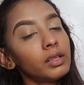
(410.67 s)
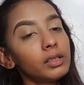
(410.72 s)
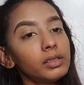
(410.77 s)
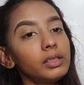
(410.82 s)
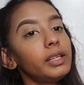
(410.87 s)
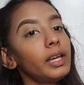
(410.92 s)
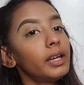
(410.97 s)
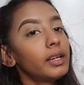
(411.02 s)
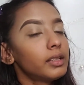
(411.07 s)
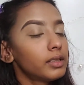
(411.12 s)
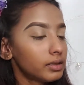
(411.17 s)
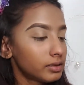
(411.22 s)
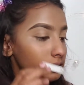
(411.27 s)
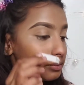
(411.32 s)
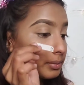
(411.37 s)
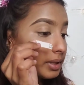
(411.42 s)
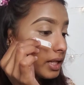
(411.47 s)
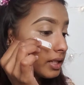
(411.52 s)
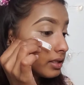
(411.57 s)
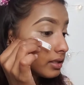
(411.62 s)
Yes,
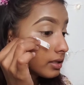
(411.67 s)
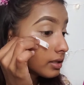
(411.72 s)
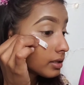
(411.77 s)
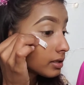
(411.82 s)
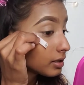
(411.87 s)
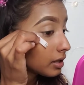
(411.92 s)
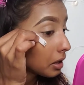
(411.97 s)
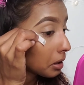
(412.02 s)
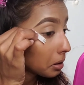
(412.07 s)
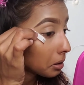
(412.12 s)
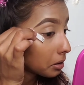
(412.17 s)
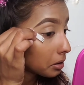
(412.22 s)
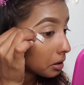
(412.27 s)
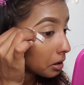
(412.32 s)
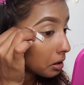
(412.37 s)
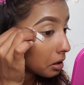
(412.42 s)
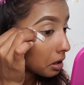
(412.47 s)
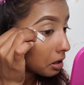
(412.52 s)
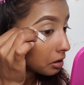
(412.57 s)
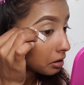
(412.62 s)
I'm getting sick,
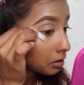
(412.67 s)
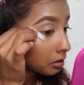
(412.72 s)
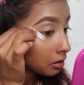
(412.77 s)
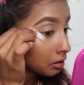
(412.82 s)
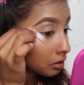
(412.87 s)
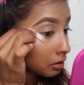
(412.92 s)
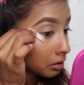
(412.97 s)
yo.